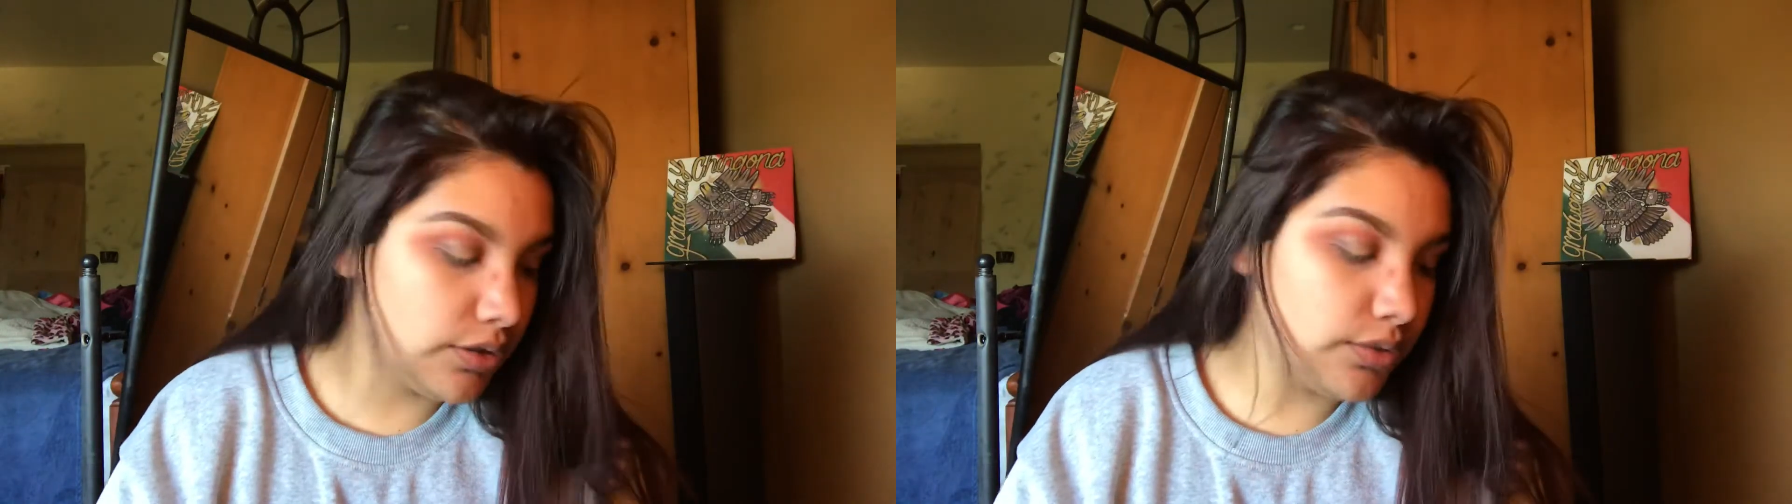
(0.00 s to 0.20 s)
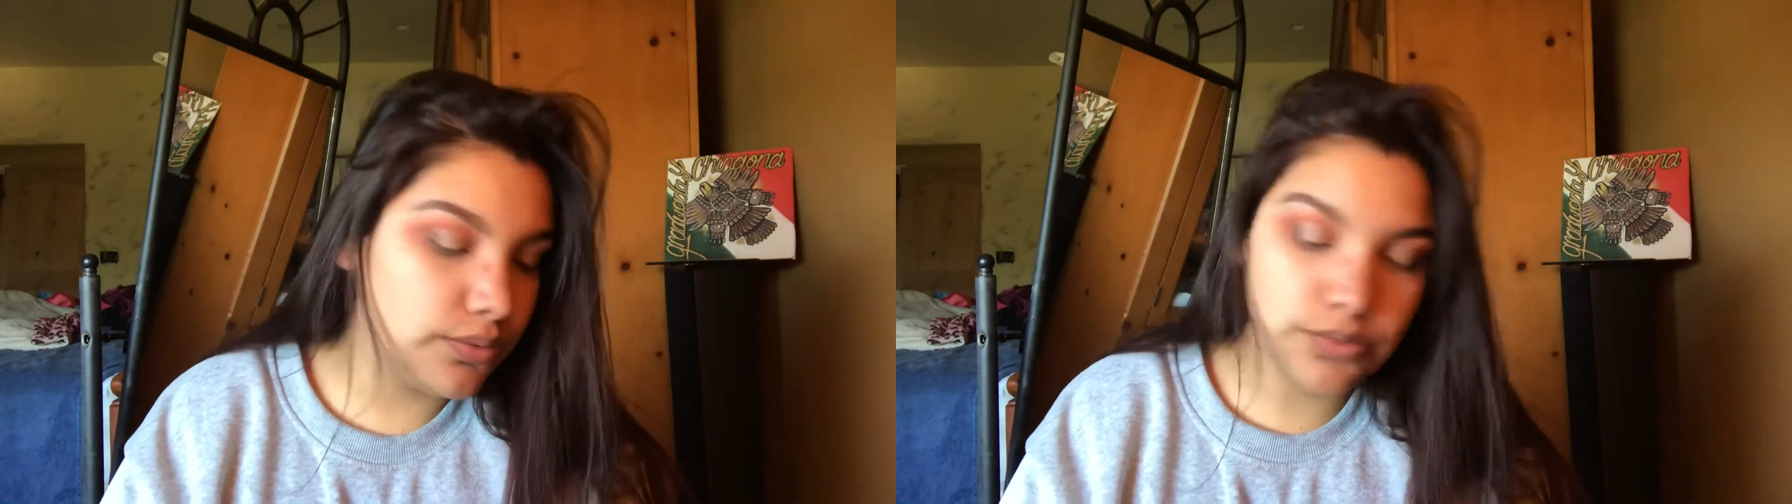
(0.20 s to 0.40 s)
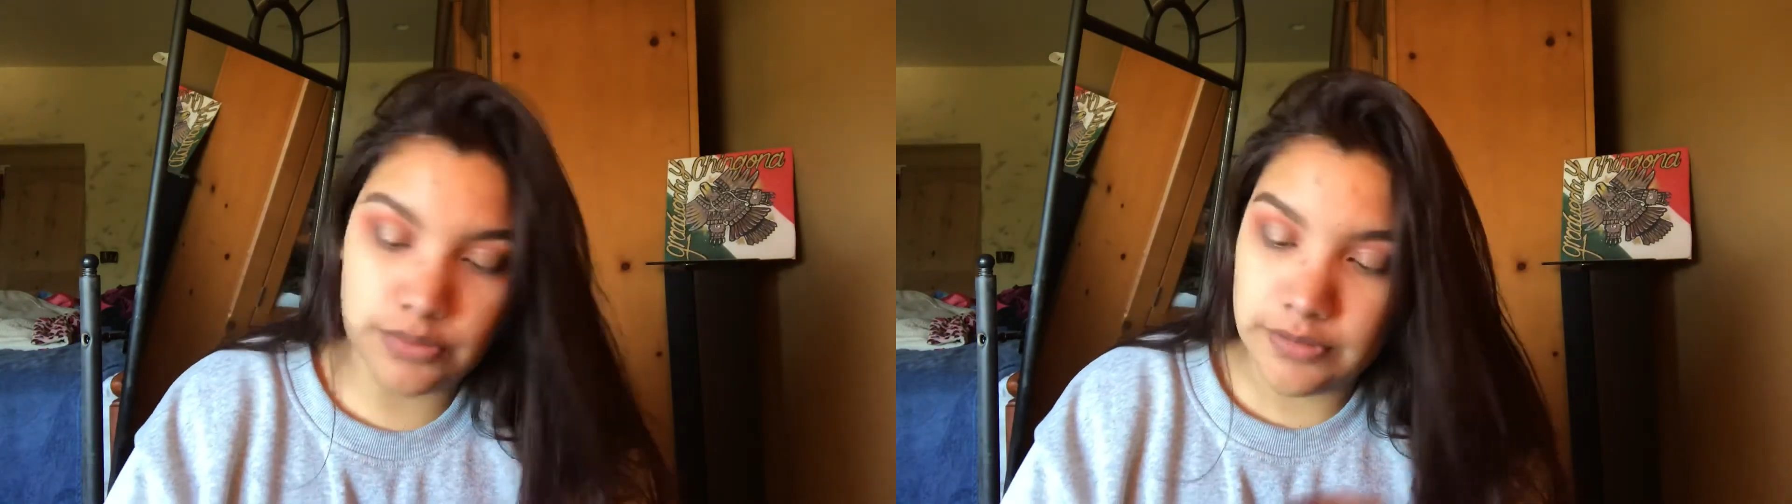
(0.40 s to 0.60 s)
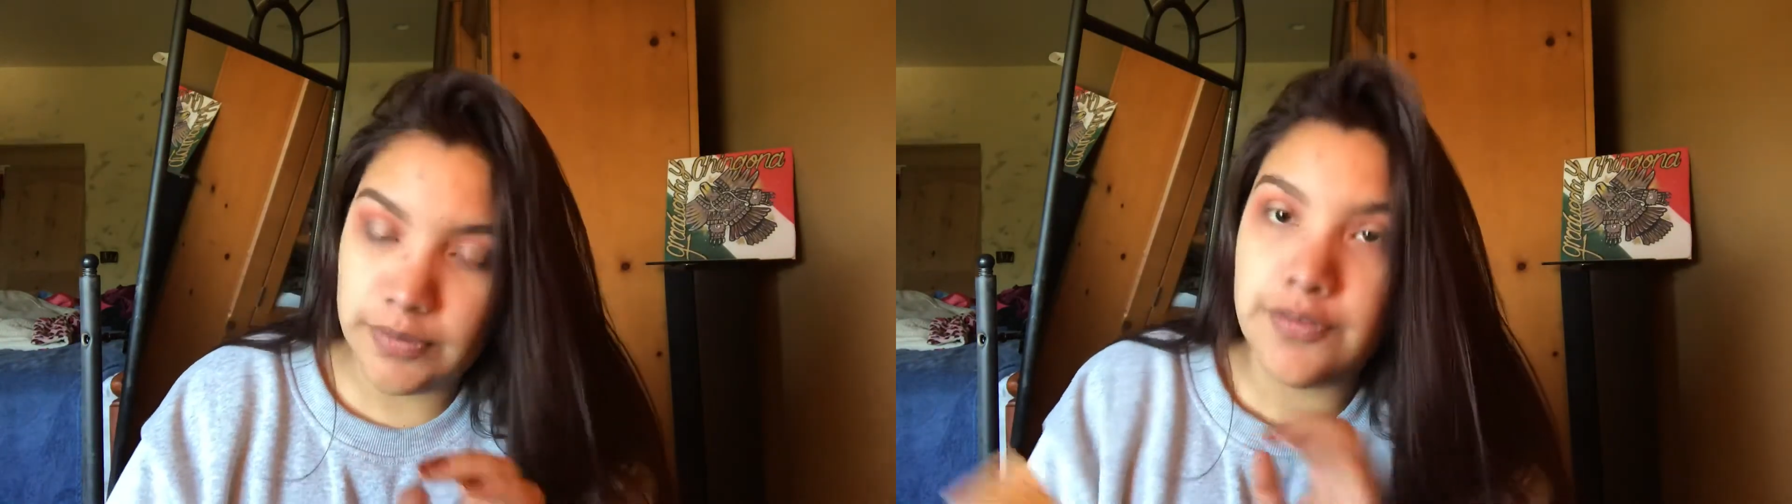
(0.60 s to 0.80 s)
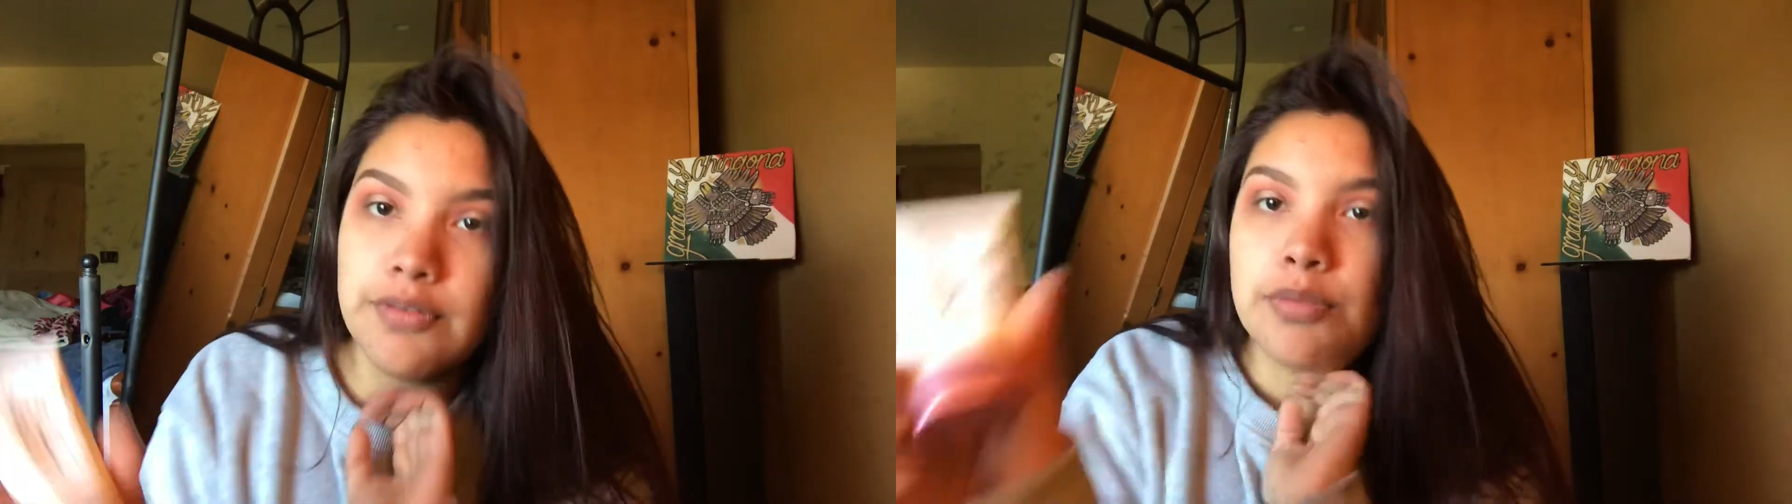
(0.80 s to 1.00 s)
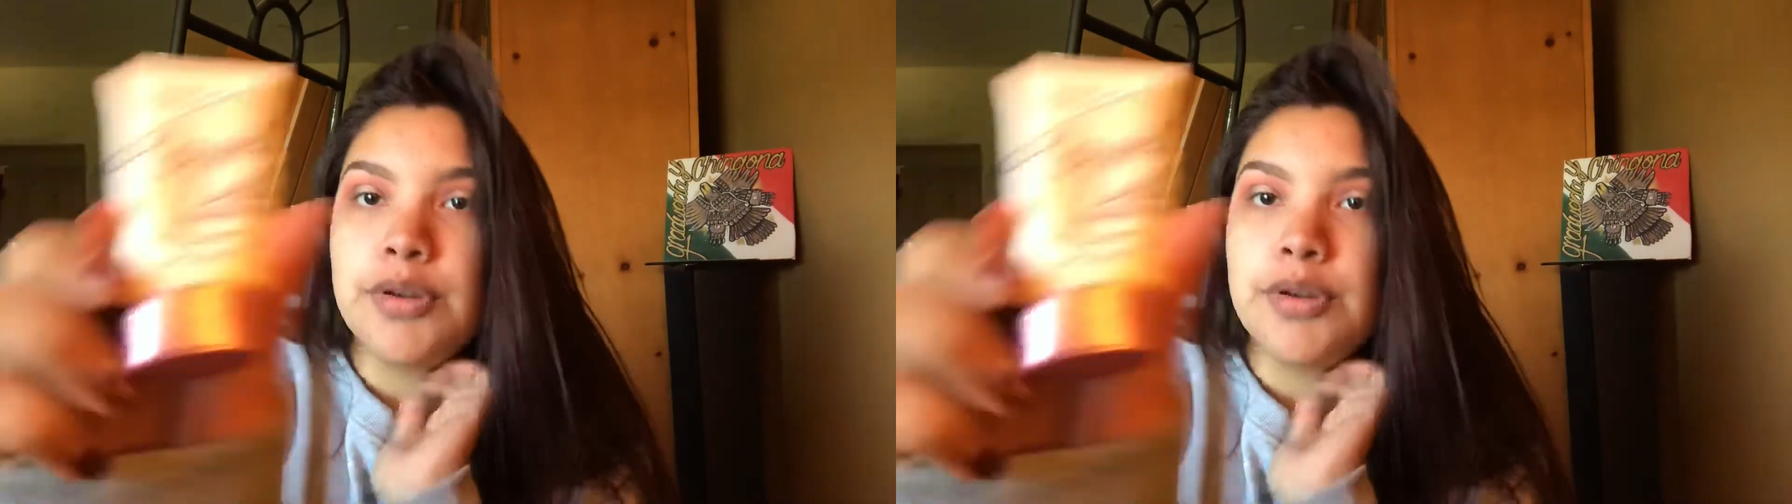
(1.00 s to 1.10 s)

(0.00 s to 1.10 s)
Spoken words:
use one of my favorite